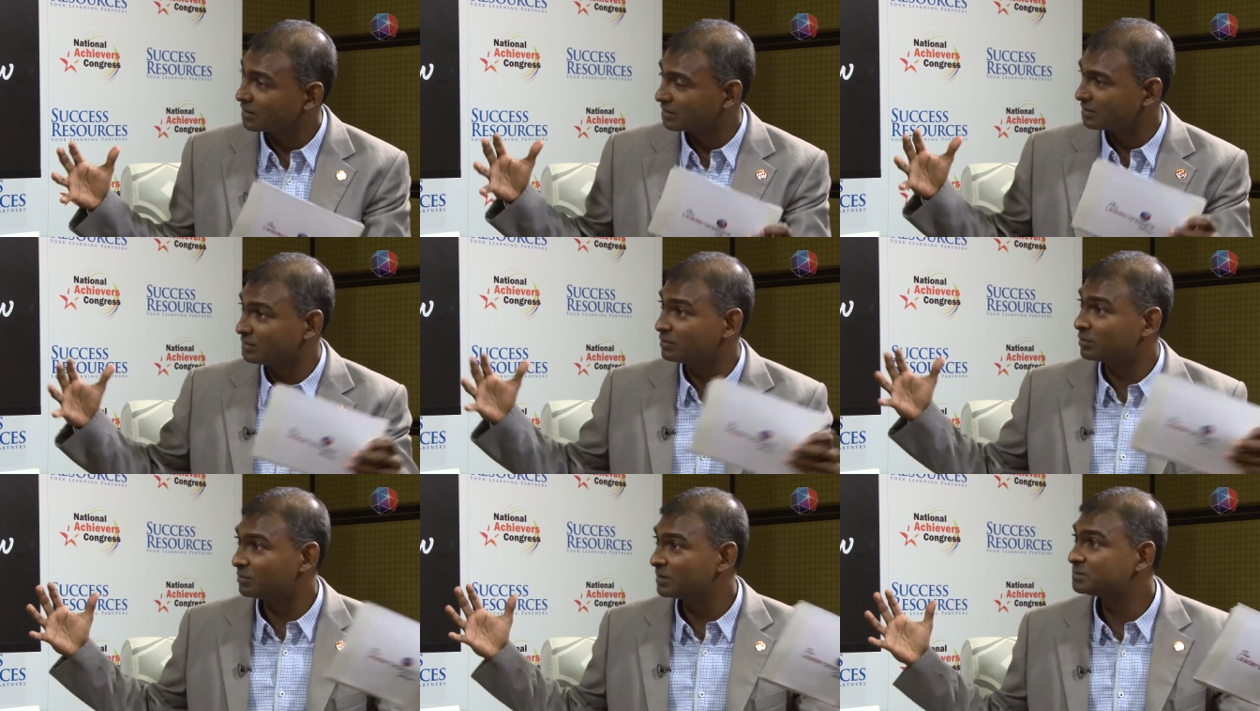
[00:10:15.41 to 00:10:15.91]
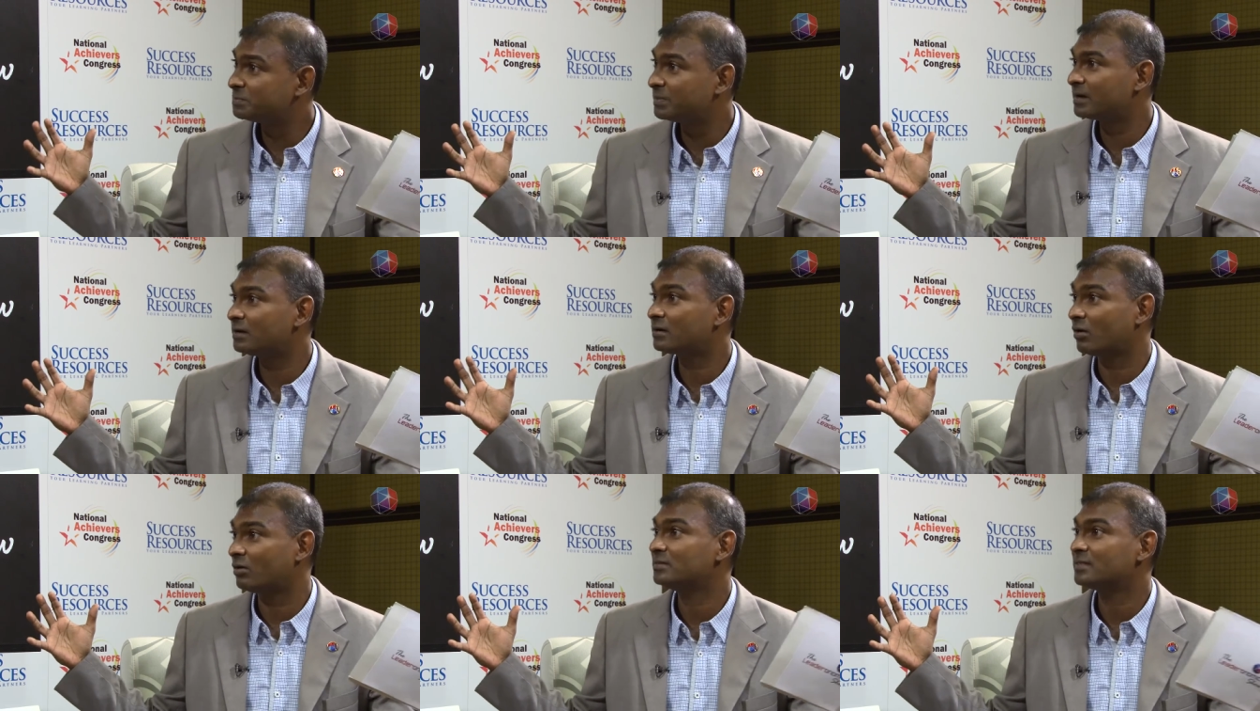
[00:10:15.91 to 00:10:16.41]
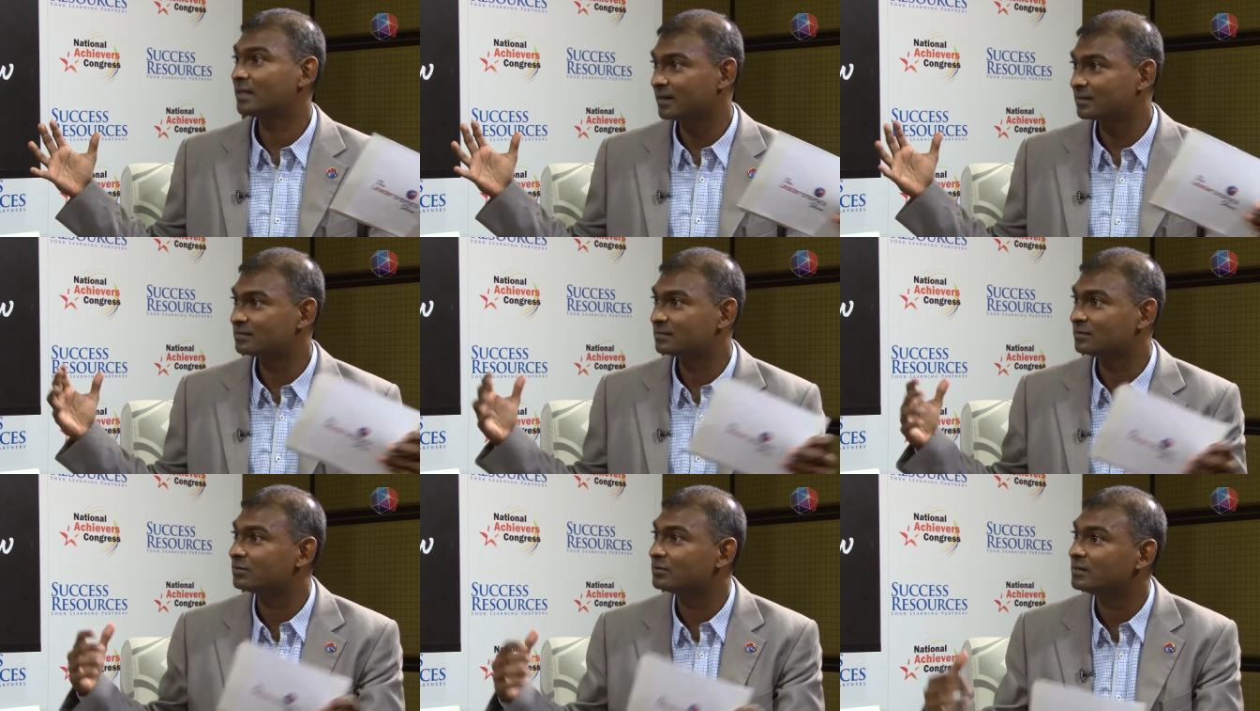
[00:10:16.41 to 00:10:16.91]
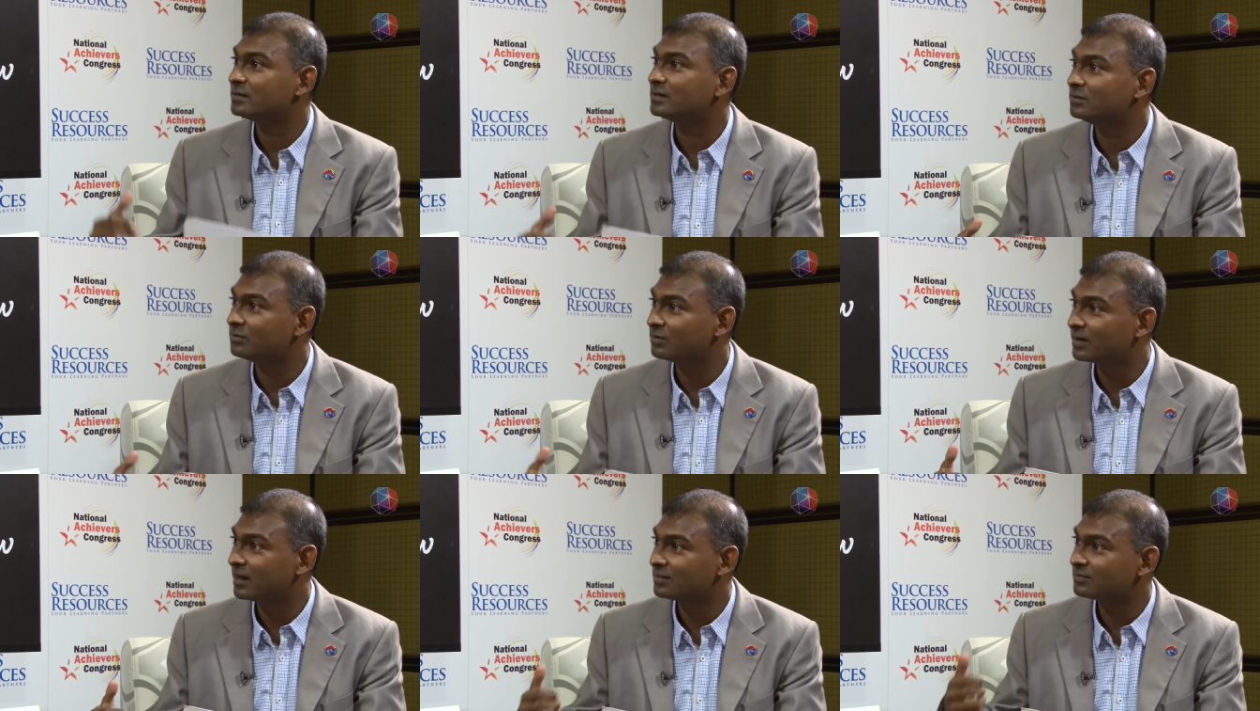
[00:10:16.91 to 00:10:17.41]
you know, much bigger context, you know, in
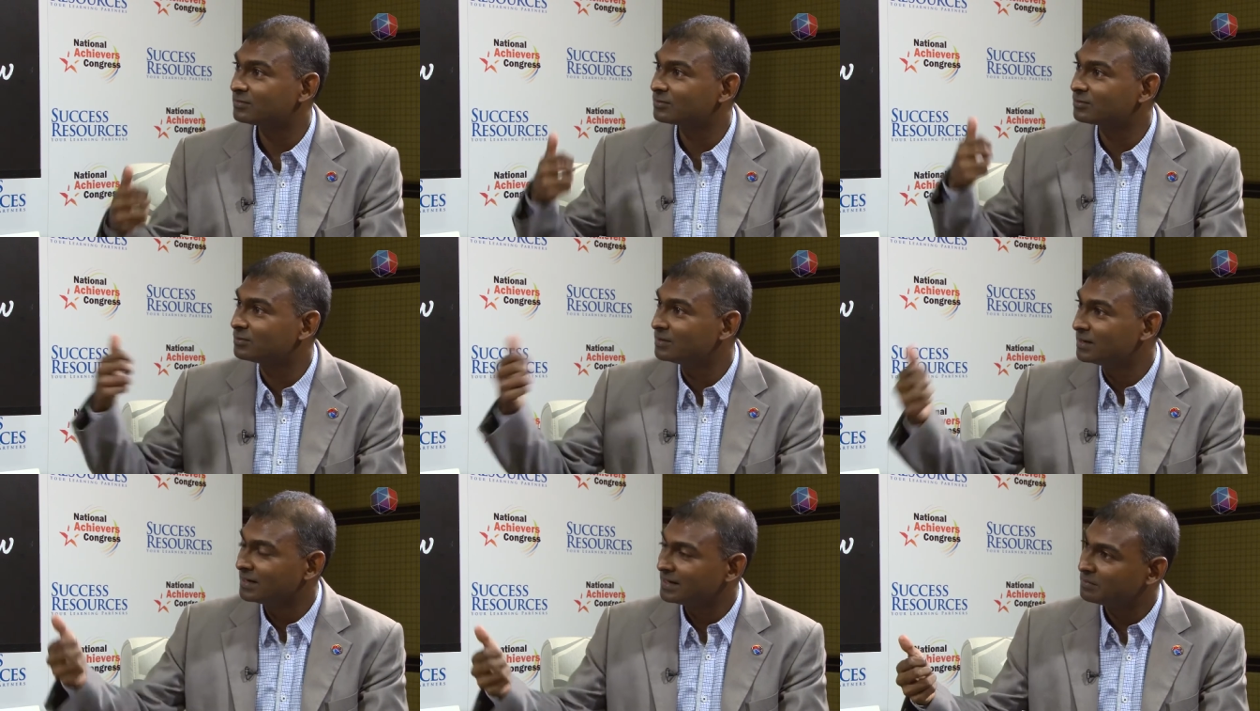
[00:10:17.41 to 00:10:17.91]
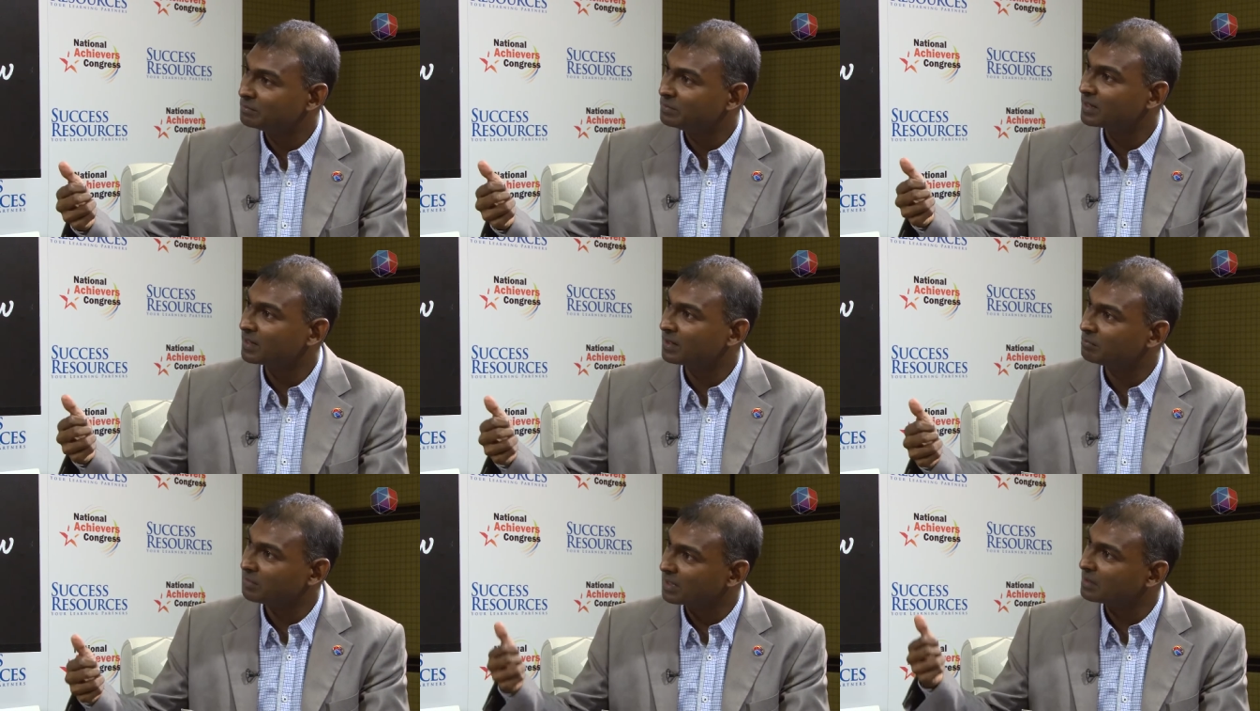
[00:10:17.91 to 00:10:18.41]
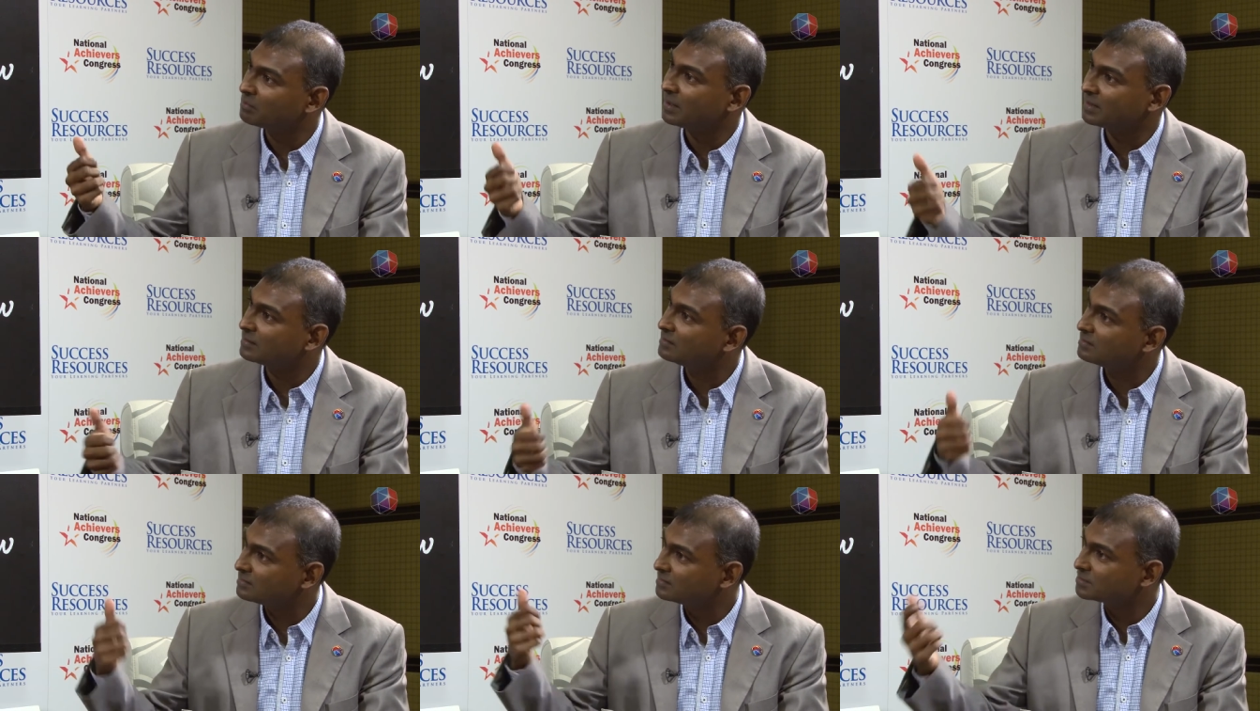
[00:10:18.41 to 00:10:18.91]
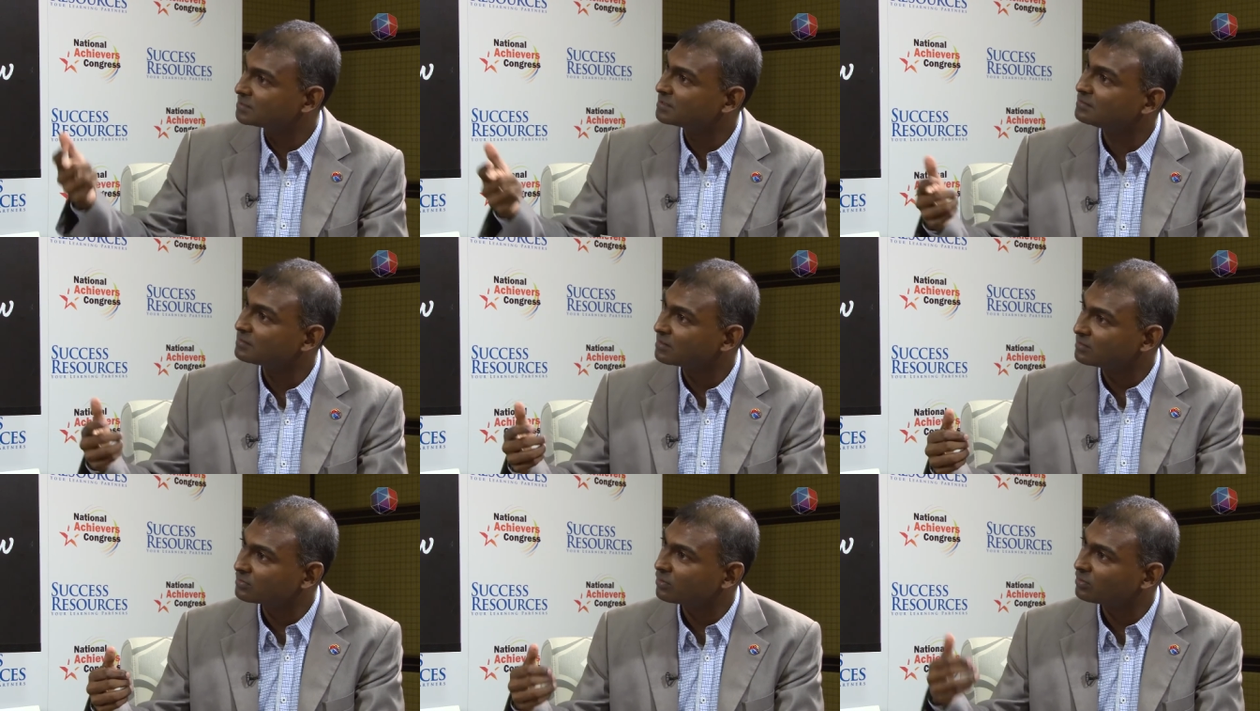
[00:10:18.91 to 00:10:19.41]
regards to making better
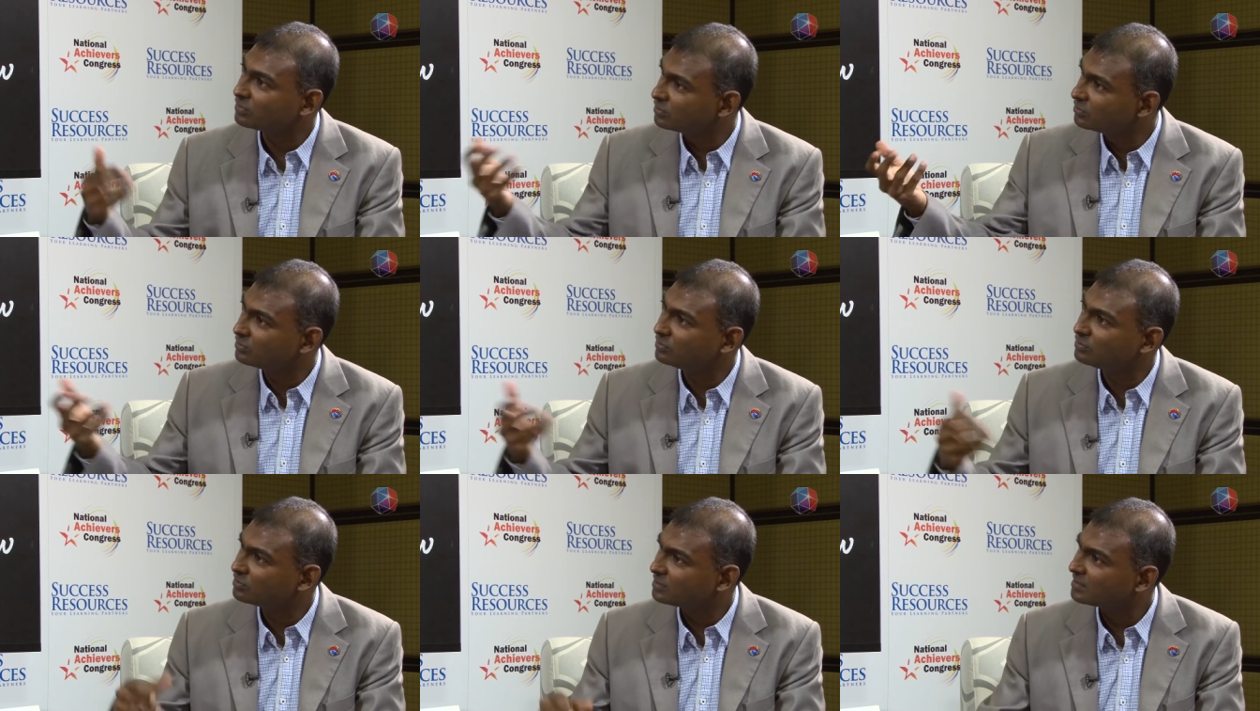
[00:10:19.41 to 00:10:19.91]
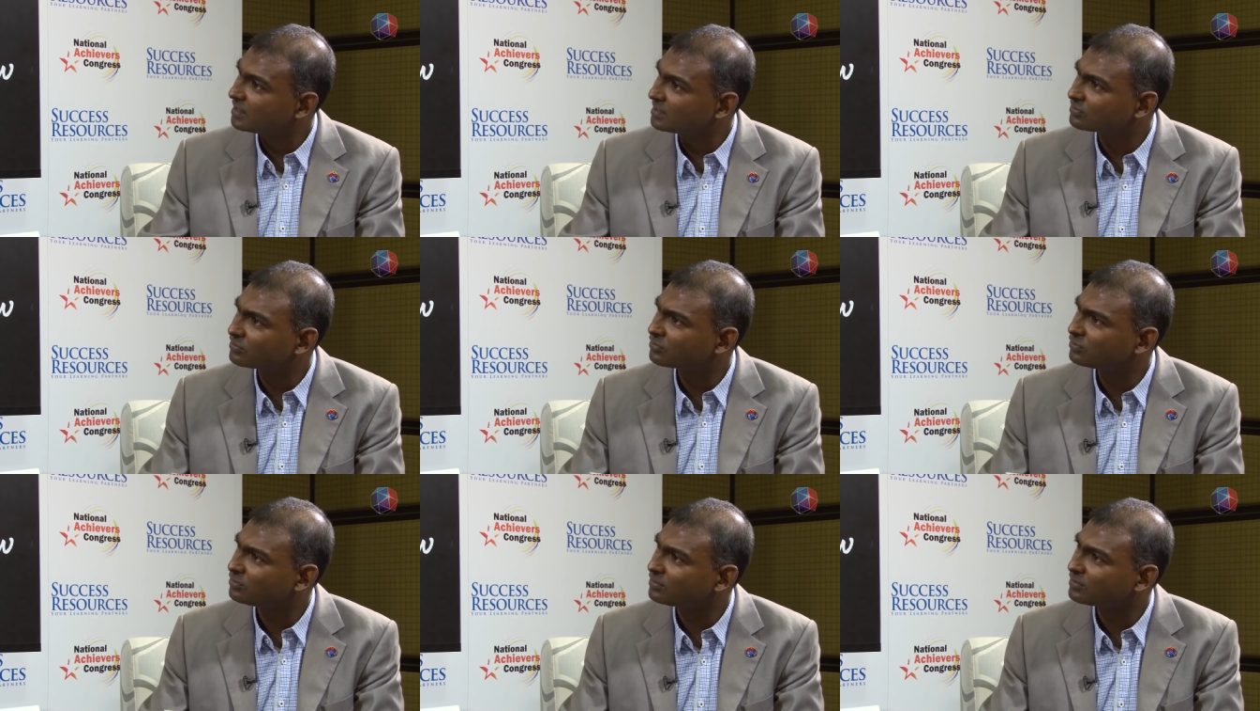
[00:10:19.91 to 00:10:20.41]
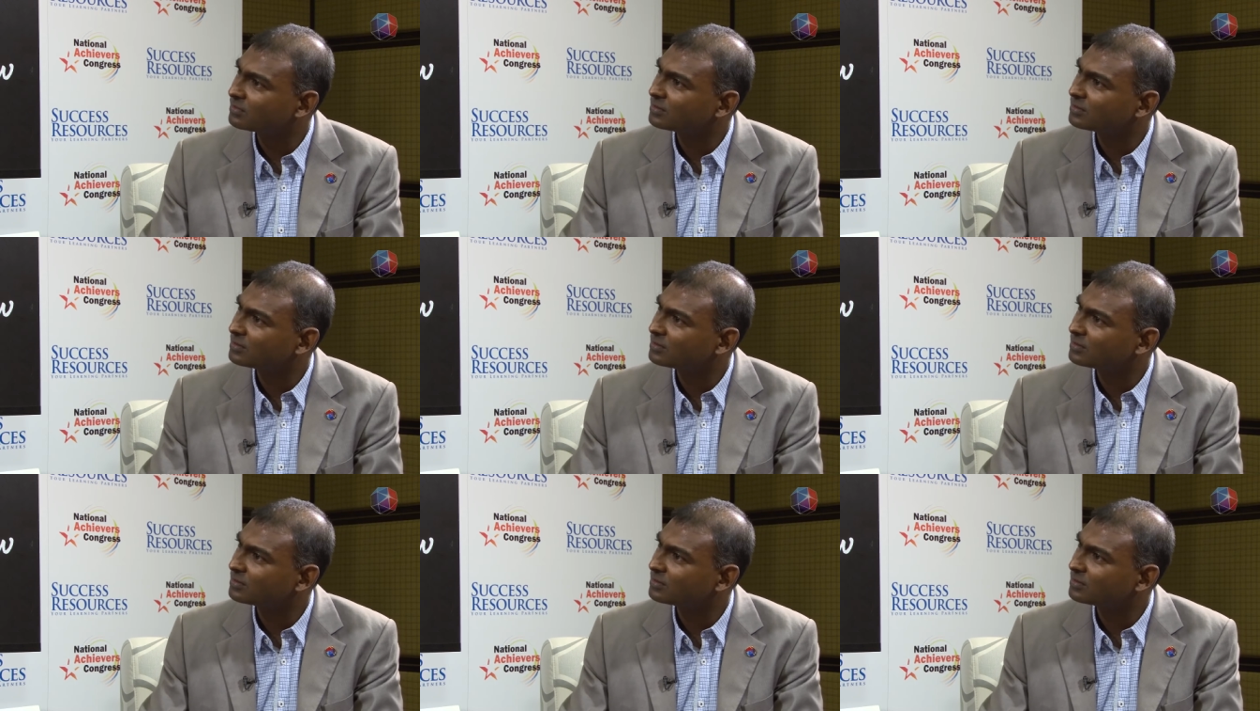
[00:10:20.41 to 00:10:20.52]
decisions and so on. Do you, you think that's true?